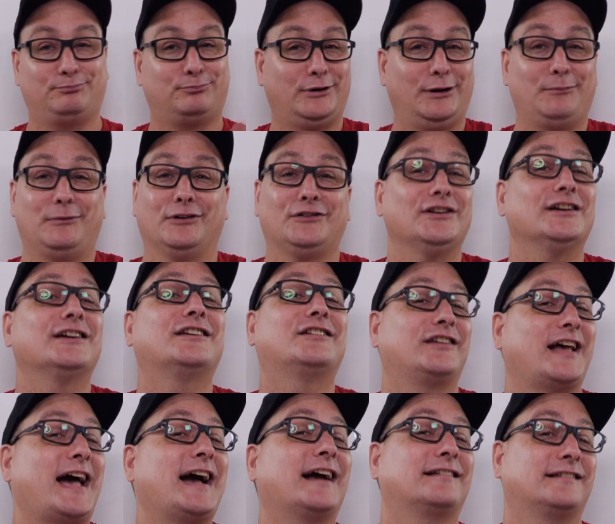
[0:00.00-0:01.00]
Pretty much the
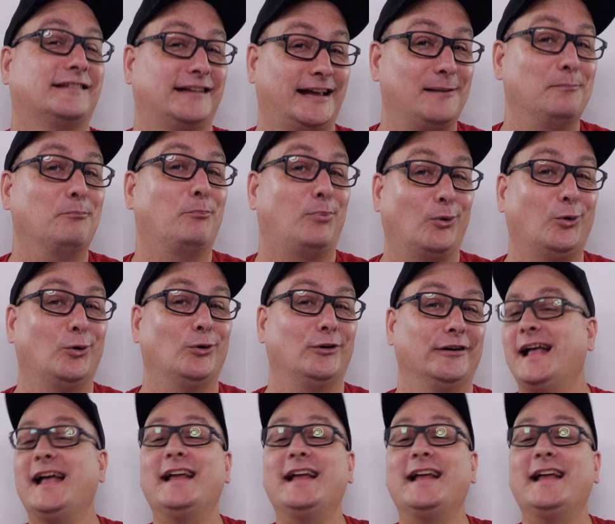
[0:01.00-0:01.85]
exact same board.